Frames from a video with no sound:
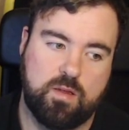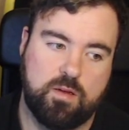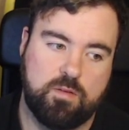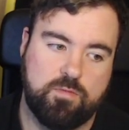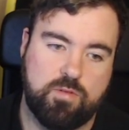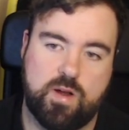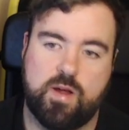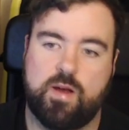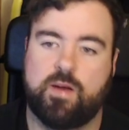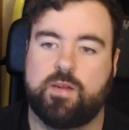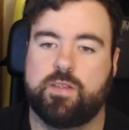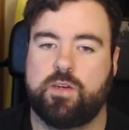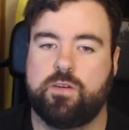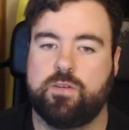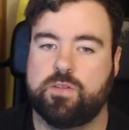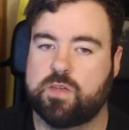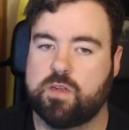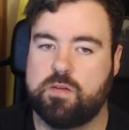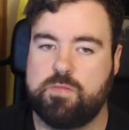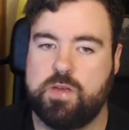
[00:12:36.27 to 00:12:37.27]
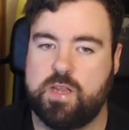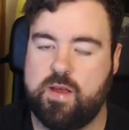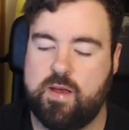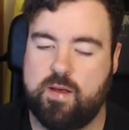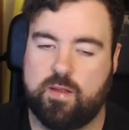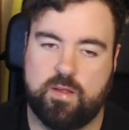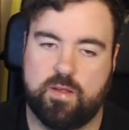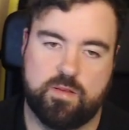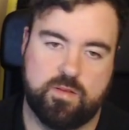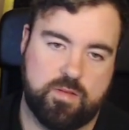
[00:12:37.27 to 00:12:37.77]
Ronaldo, who's going to be a
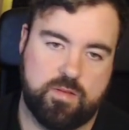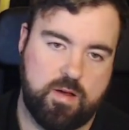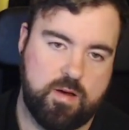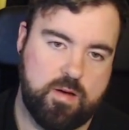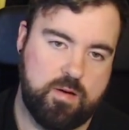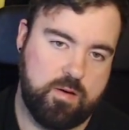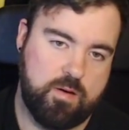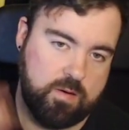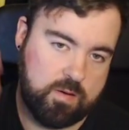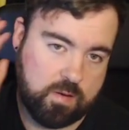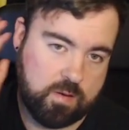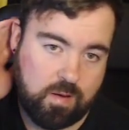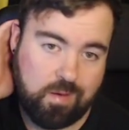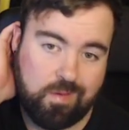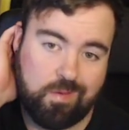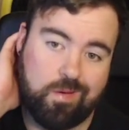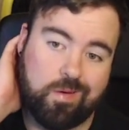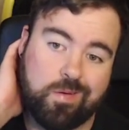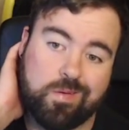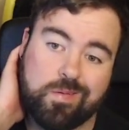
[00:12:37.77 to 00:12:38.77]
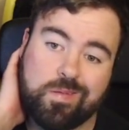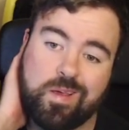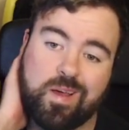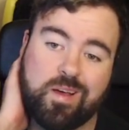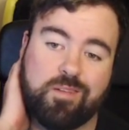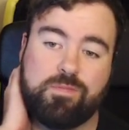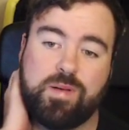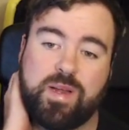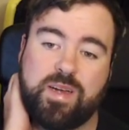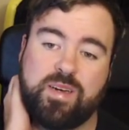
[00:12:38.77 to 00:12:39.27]
nailed-on starter, or you
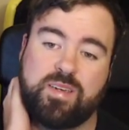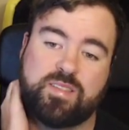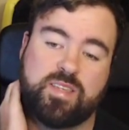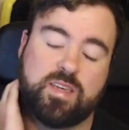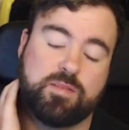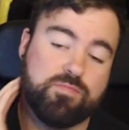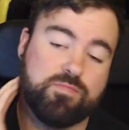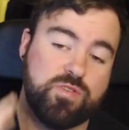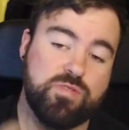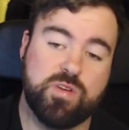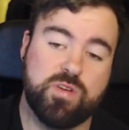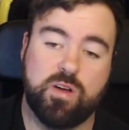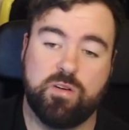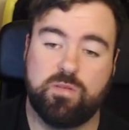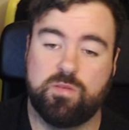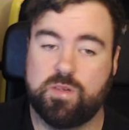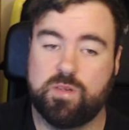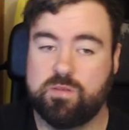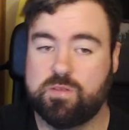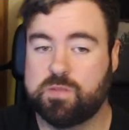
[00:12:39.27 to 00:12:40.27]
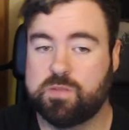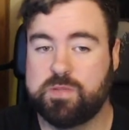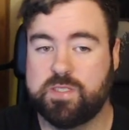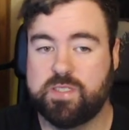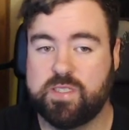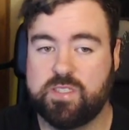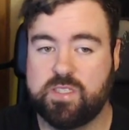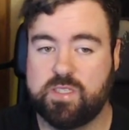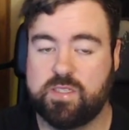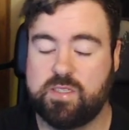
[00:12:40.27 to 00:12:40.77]
have players like Bruno, whose
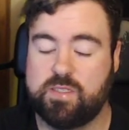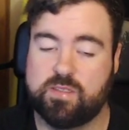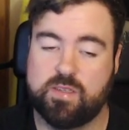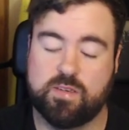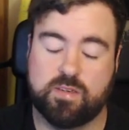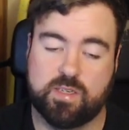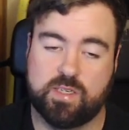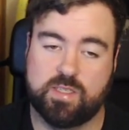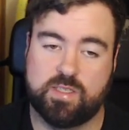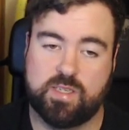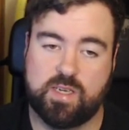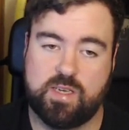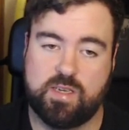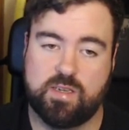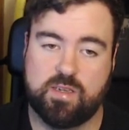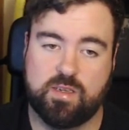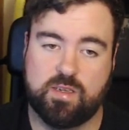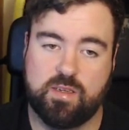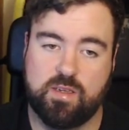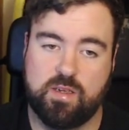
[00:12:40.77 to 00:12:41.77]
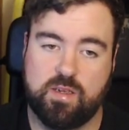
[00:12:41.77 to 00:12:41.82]
position he's not going to take,